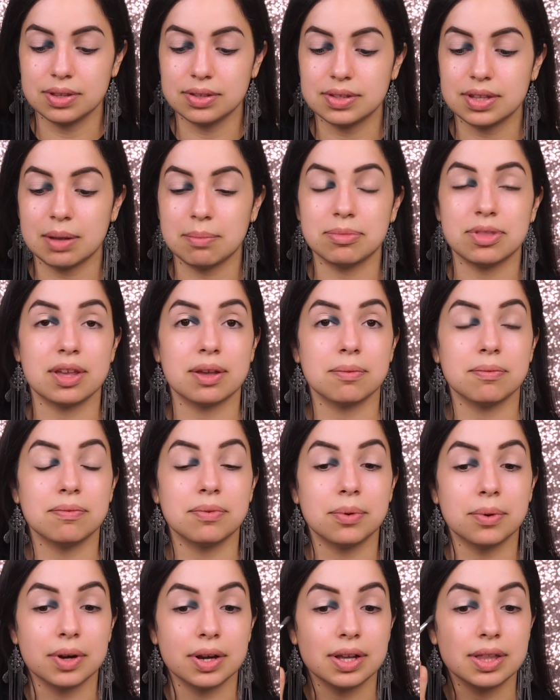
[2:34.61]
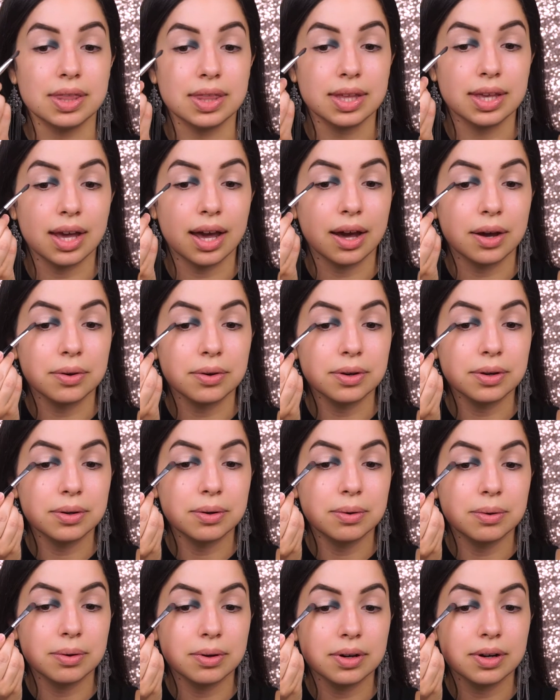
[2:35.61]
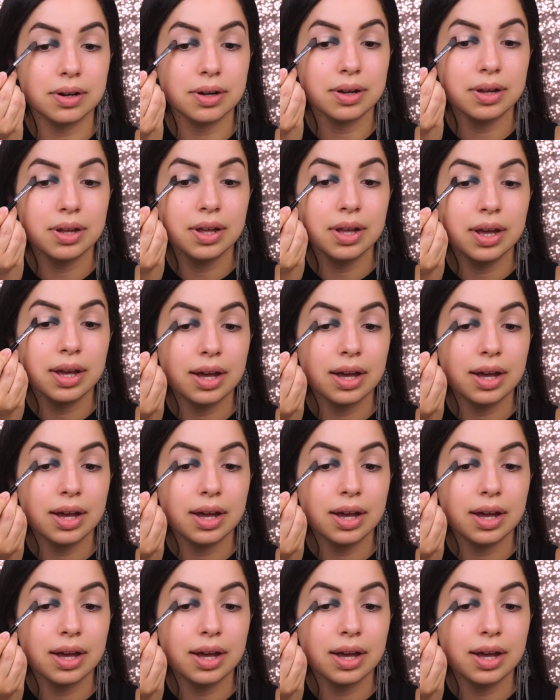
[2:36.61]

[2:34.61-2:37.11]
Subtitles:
the same thing for the outer corner.